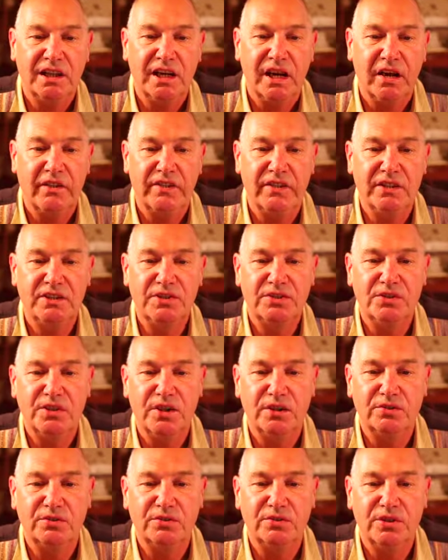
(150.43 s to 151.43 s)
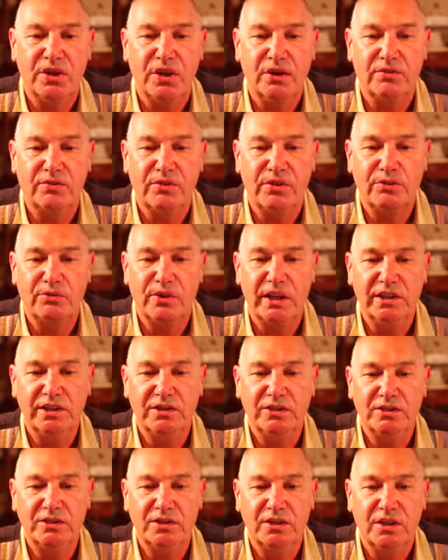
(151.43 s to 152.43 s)
and this shows off the
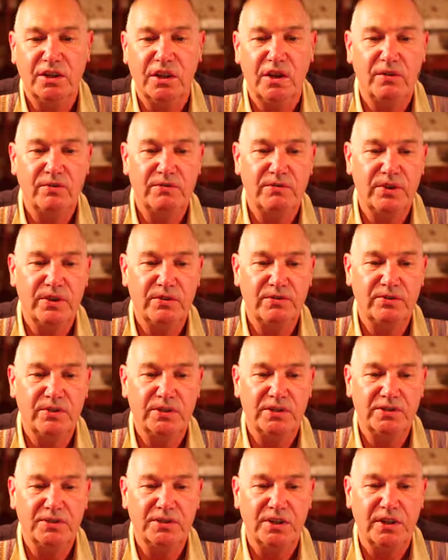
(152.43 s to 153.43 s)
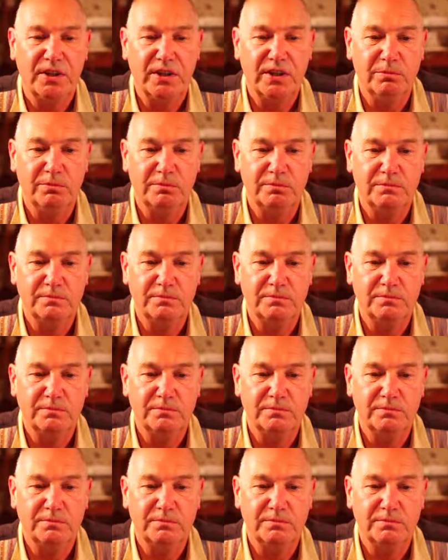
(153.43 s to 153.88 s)
range for the first time.